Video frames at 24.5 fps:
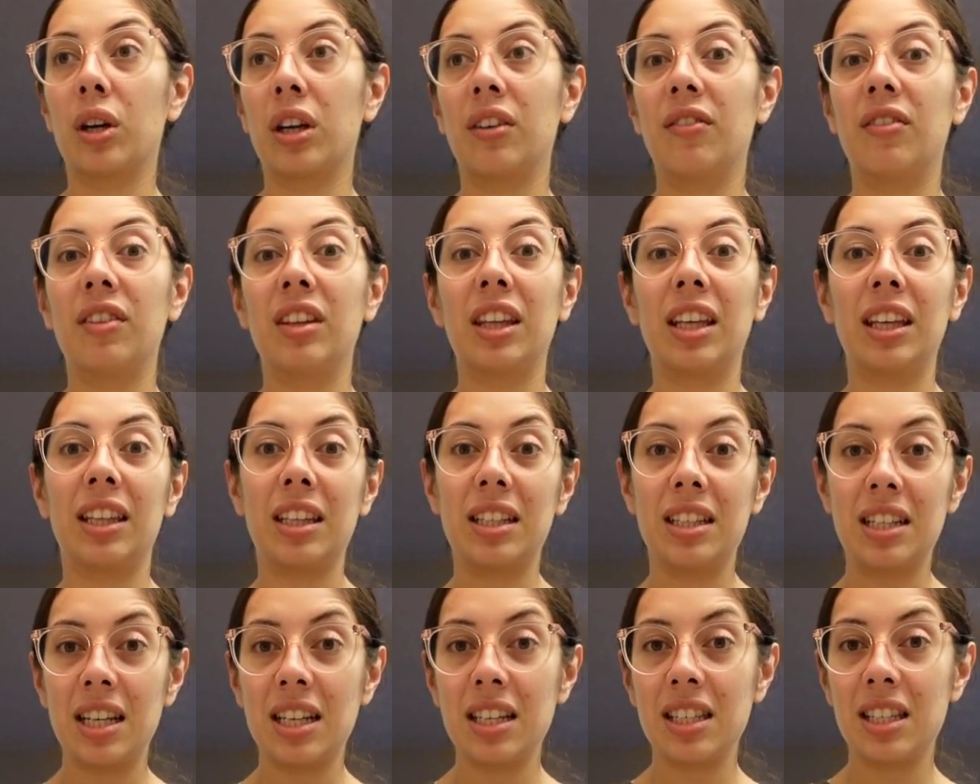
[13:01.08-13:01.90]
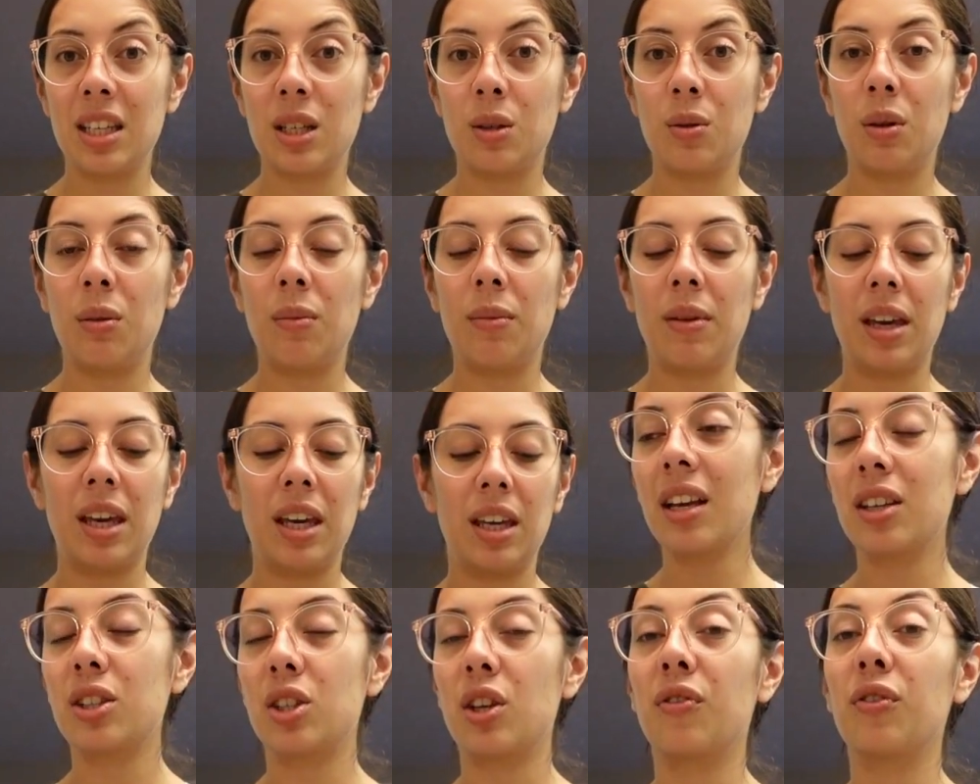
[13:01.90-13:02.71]
even like the tizzies we
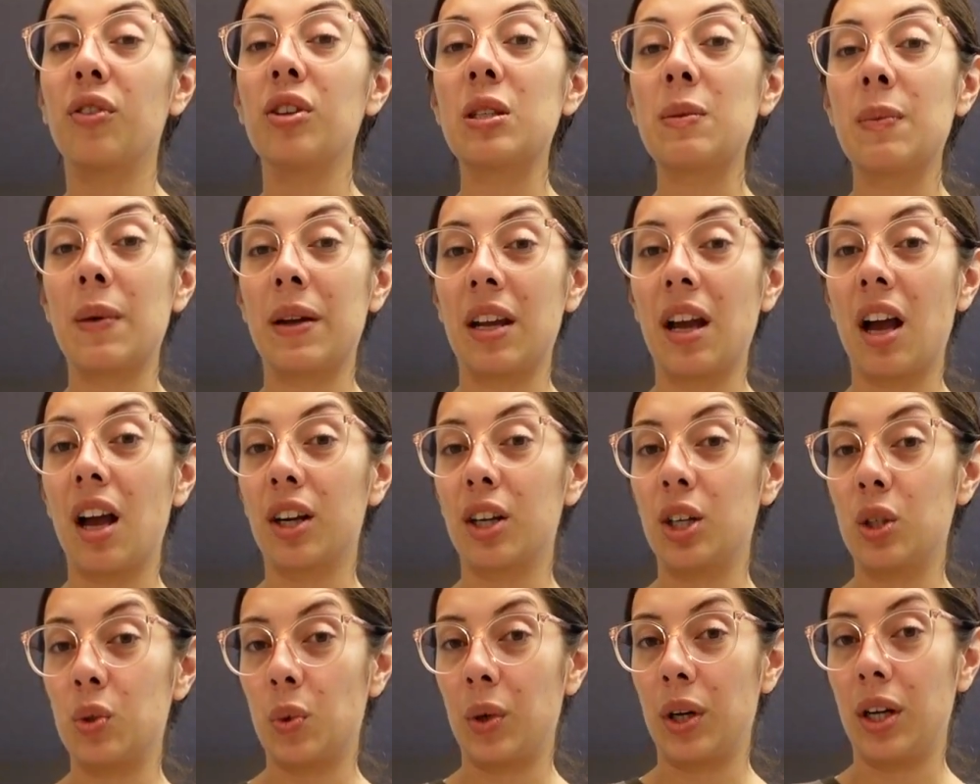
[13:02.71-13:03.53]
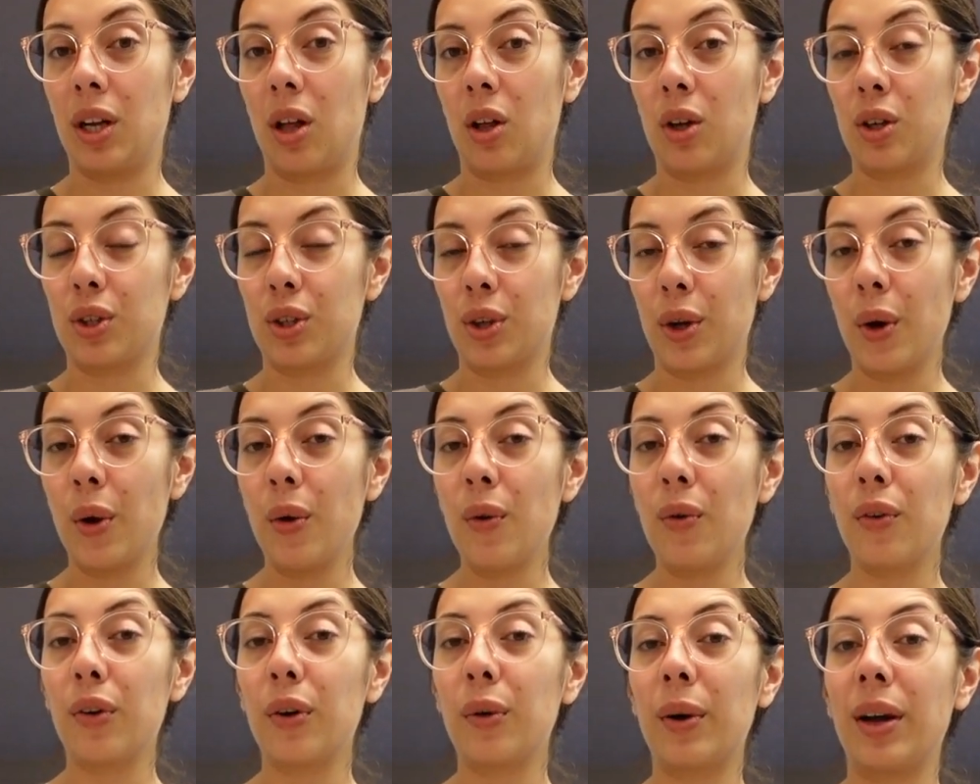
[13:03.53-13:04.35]
make. So if you spend $120 or
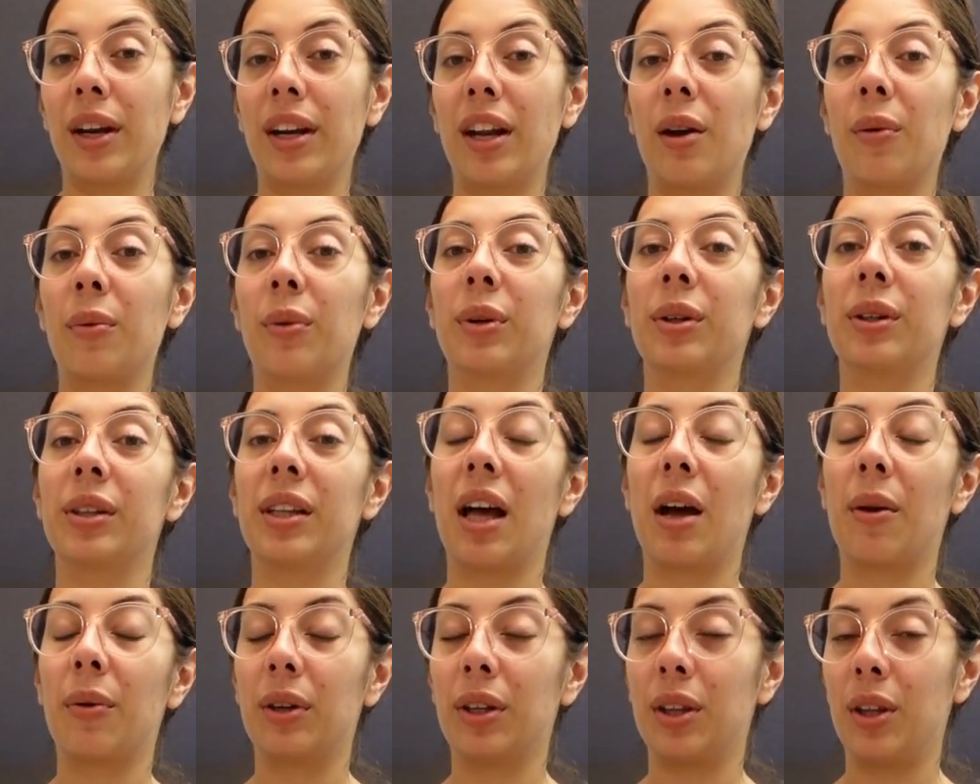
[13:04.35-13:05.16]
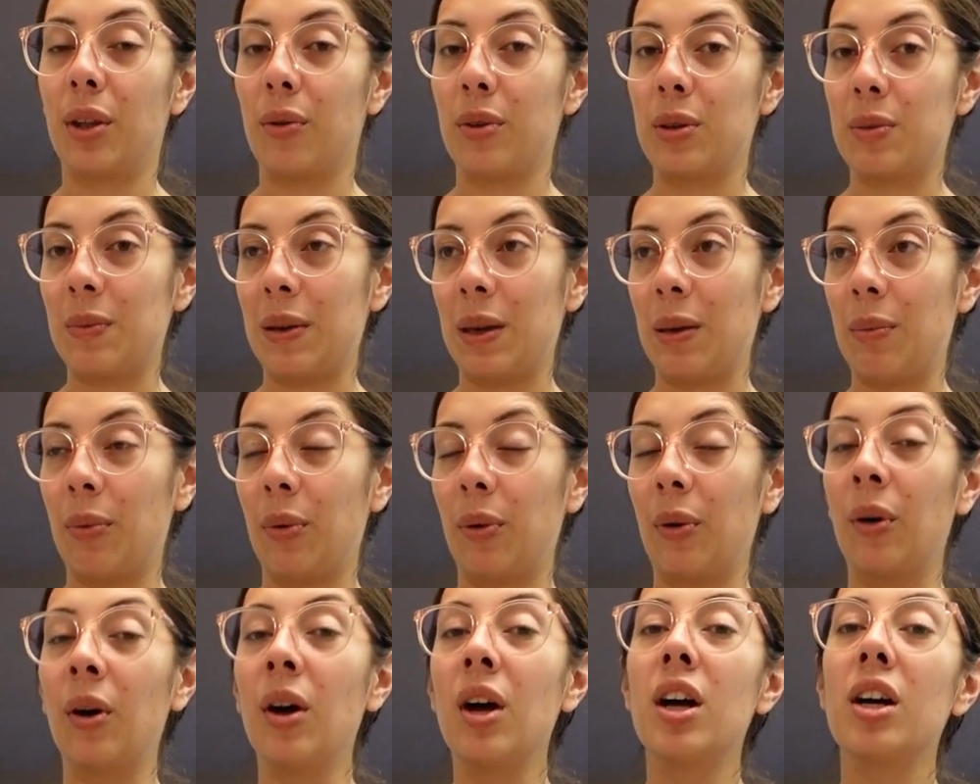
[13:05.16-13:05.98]
over, right now we're allowing those
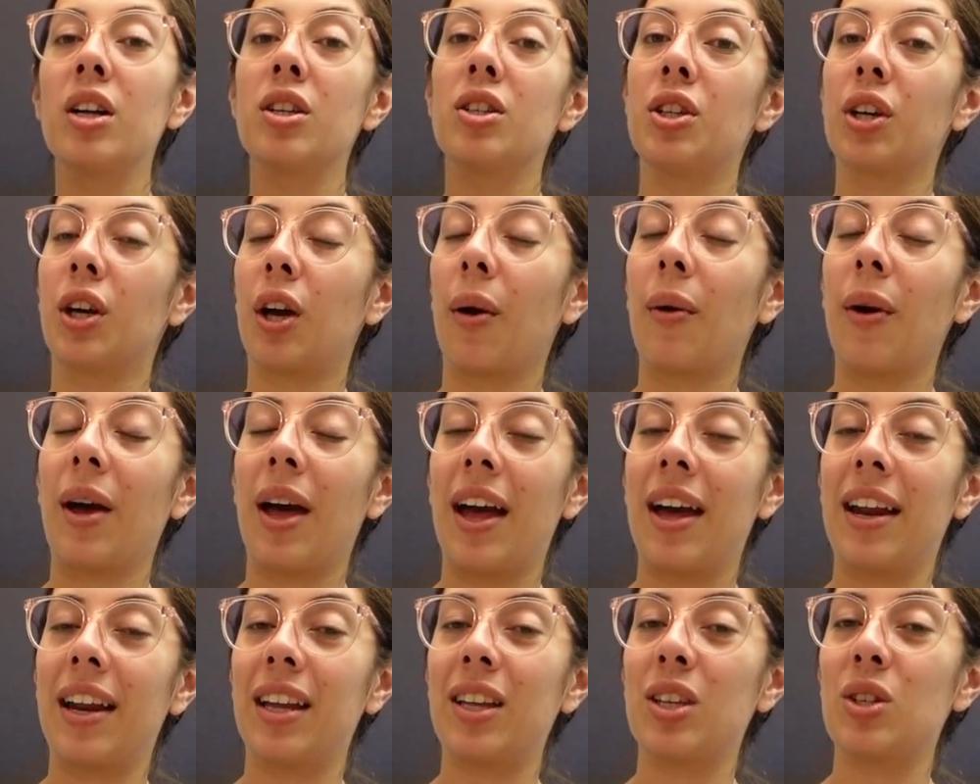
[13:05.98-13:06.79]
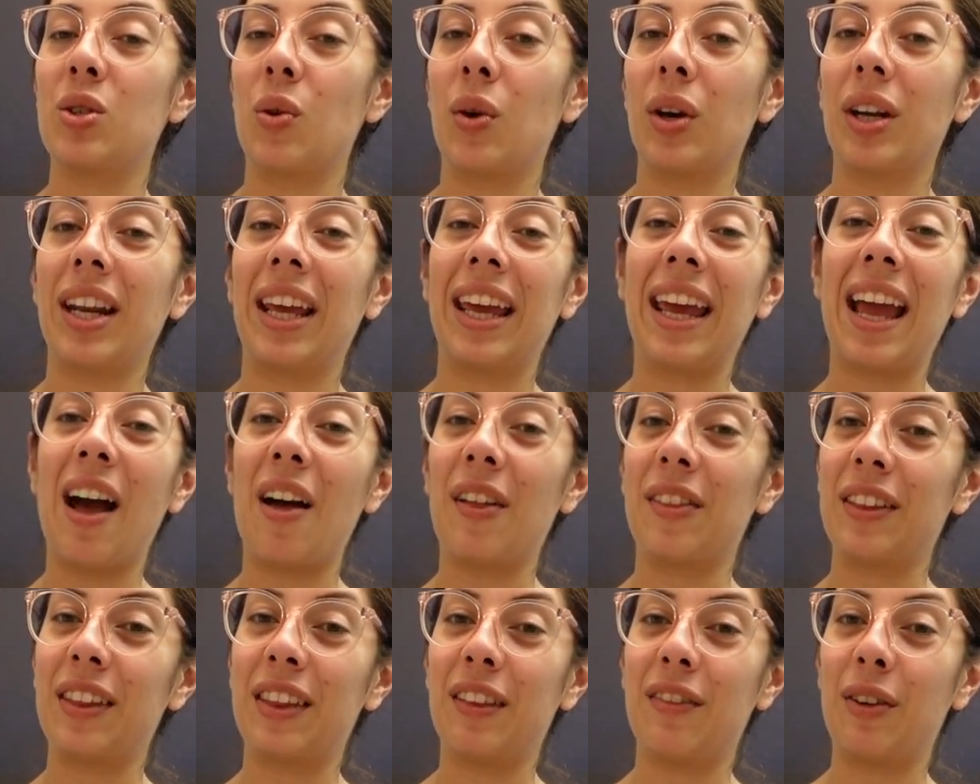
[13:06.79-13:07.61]
people to go ahead and join a
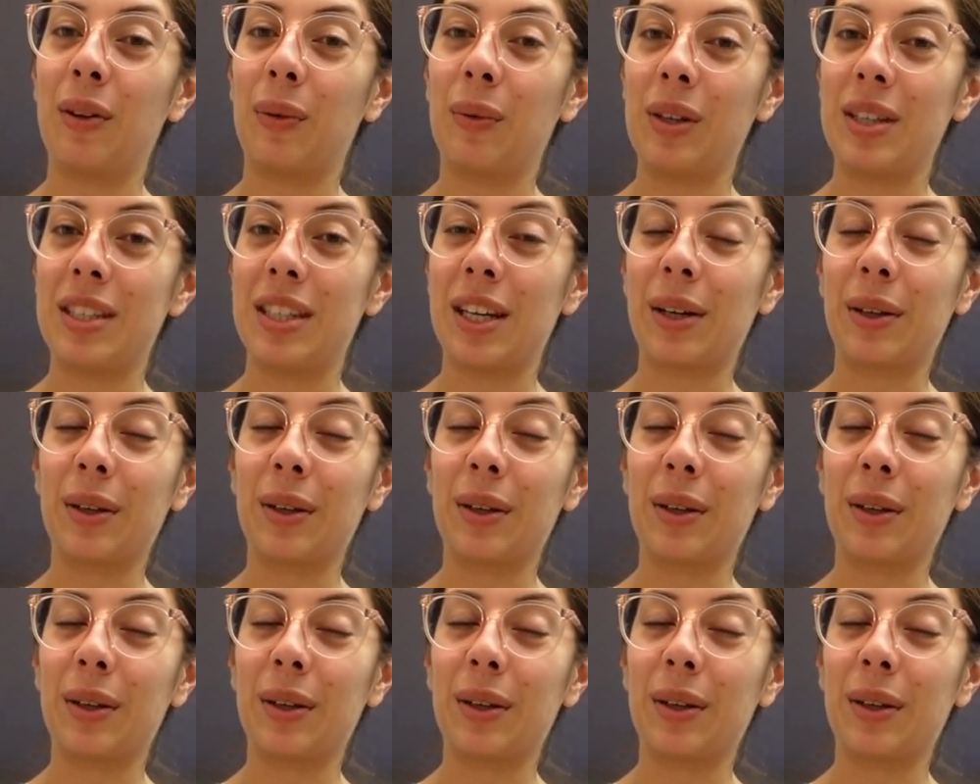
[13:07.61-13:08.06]
Healthy Living Reset